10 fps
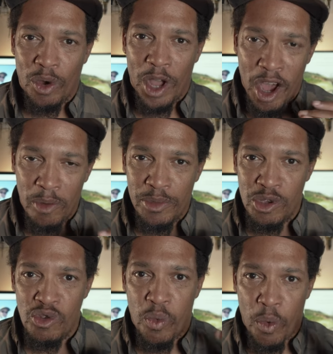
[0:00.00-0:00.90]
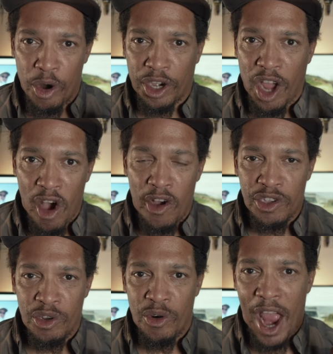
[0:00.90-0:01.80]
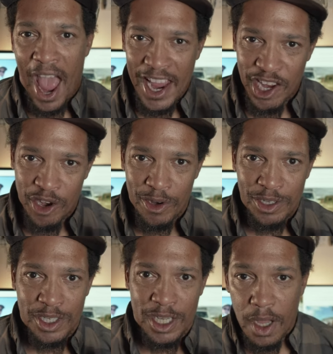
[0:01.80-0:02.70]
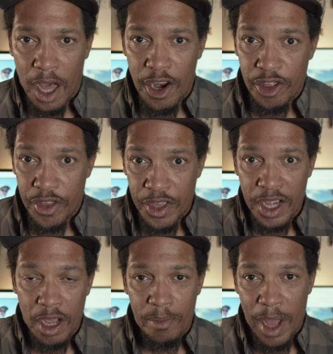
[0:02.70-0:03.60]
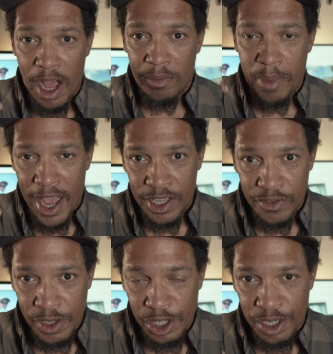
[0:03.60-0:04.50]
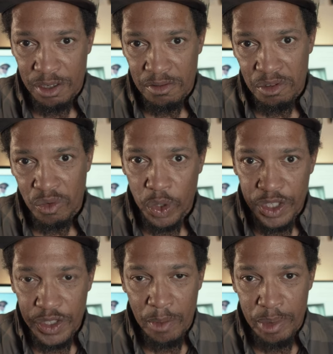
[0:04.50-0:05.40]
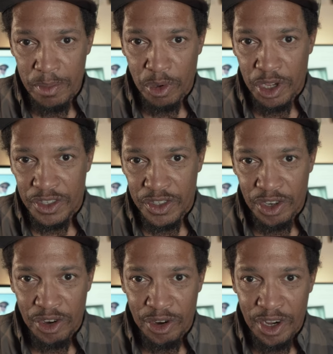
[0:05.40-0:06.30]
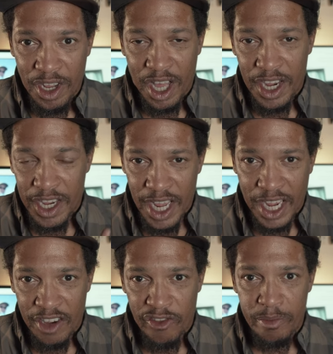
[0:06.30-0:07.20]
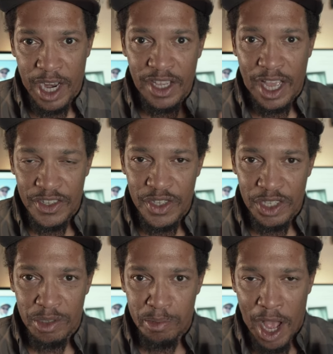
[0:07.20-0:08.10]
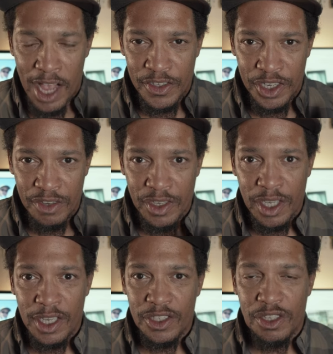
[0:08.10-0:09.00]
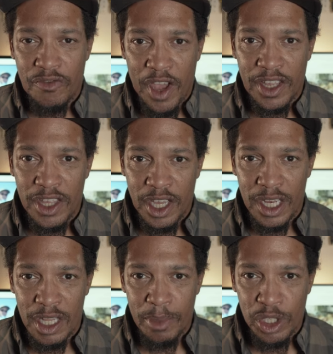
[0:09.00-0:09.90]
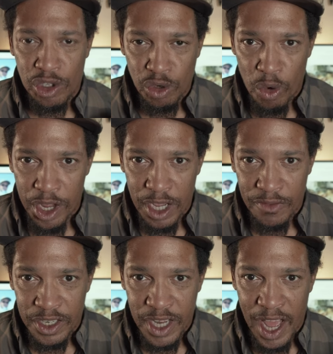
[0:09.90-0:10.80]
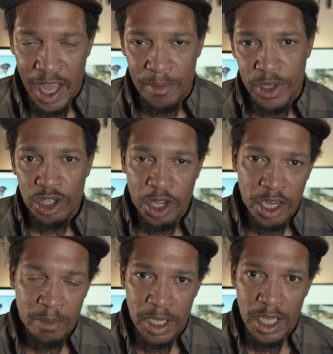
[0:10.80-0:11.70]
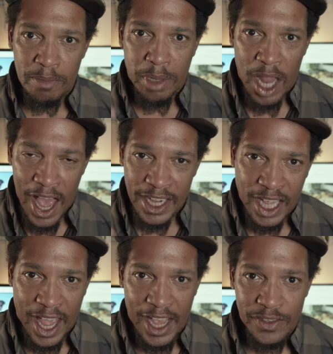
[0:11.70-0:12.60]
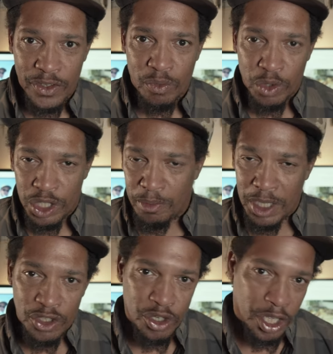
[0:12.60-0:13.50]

will help you work on your accuracy. Another thing about bass fishing, which some people consider a negative, but I, I see as a positive, is the fact that the majority of the time you're going to be blind casting, which means